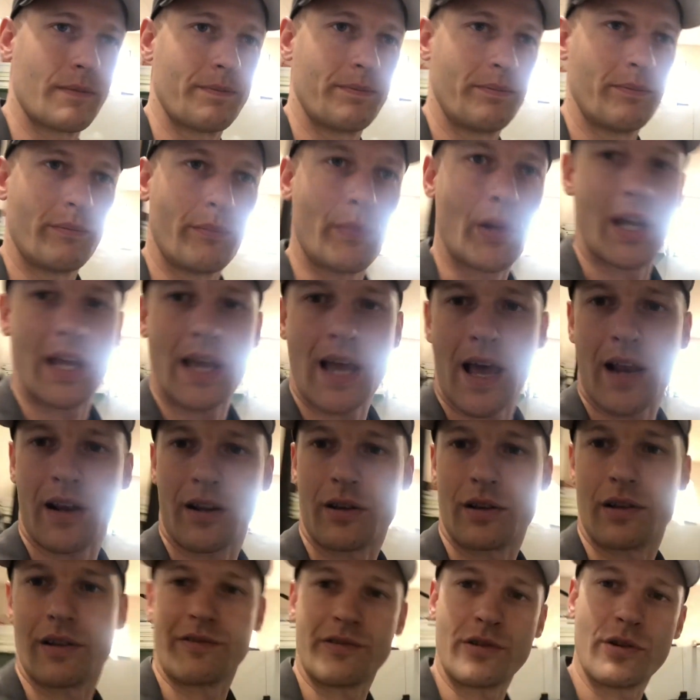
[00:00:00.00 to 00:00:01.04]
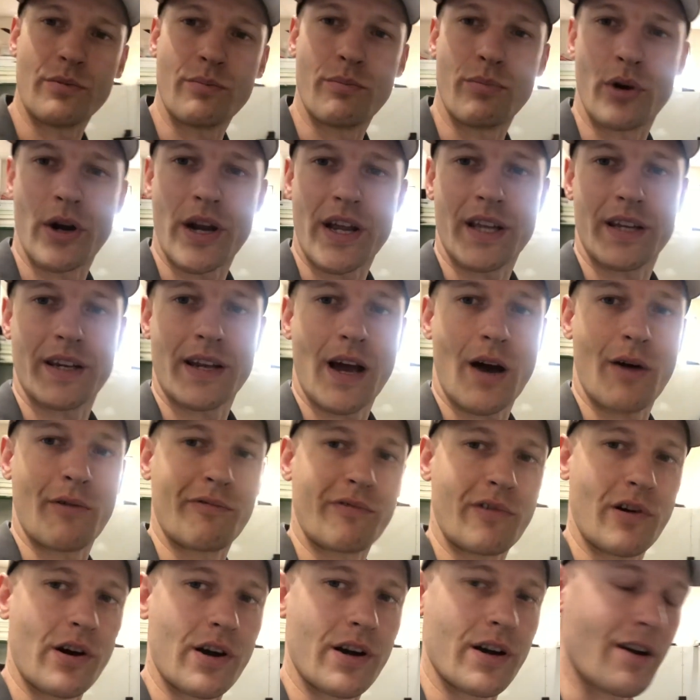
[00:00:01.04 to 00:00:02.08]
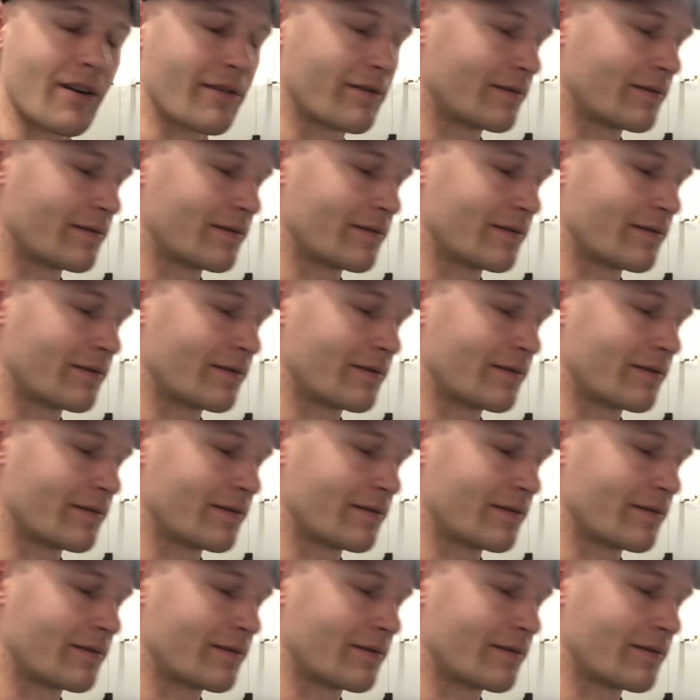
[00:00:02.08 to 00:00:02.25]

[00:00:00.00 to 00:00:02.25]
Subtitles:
mechanical if you break it down far